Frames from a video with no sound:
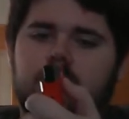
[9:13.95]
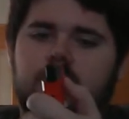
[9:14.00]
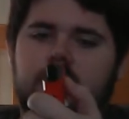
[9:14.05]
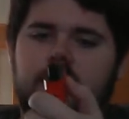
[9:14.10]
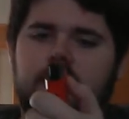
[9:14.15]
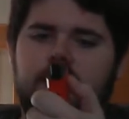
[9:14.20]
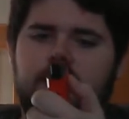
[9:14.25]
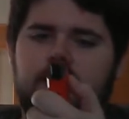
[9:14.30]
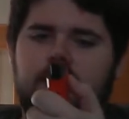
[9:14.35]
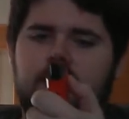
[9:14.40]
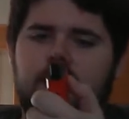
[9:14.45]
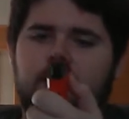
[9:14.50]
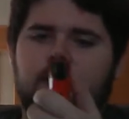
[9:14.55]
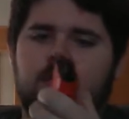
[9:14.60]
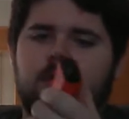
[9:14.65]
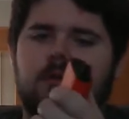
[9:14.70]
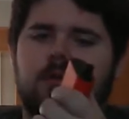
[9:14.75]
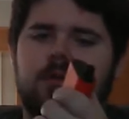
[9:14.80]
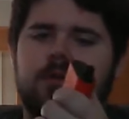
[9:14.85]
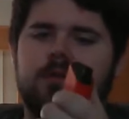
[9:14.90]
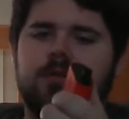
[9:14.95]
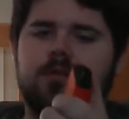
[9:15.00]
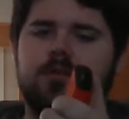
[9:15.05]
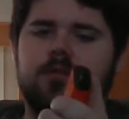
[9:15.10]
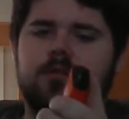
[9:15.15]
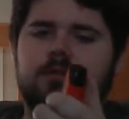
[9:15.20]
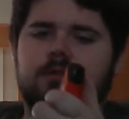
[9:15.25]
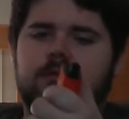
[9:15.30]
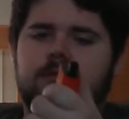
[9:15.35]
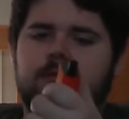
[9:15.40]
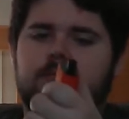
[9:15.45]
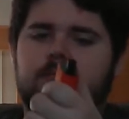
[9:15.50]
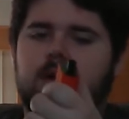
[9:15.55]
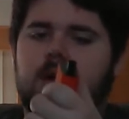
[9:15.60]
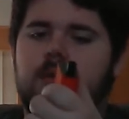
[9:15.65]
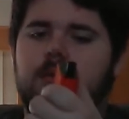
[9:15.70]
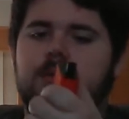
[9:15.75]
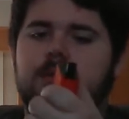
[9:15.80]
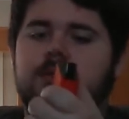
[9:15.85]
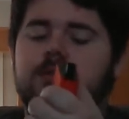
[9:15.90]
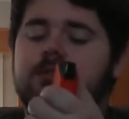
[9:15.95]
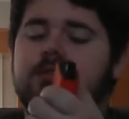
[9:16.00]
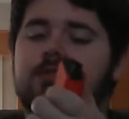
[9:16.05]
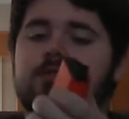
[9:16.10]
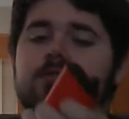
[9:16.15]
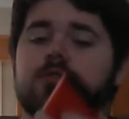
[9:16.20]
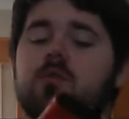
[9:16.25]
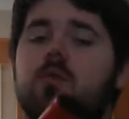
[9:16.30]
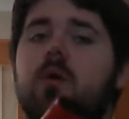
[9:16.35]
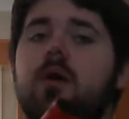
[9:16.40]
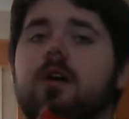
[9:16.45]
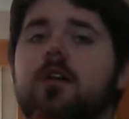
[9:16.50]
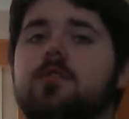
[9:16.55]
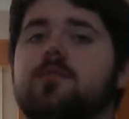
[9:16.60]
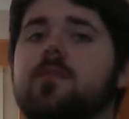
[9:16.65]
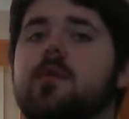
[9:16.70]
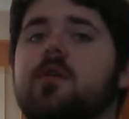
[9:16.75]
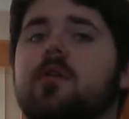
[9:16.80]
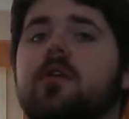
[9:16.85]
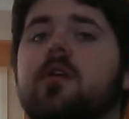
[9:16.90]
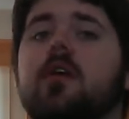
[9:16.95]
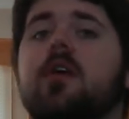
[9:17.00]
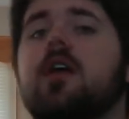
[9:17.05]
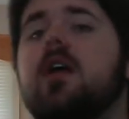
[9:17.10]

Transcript: they are going to probably just use the wattage mode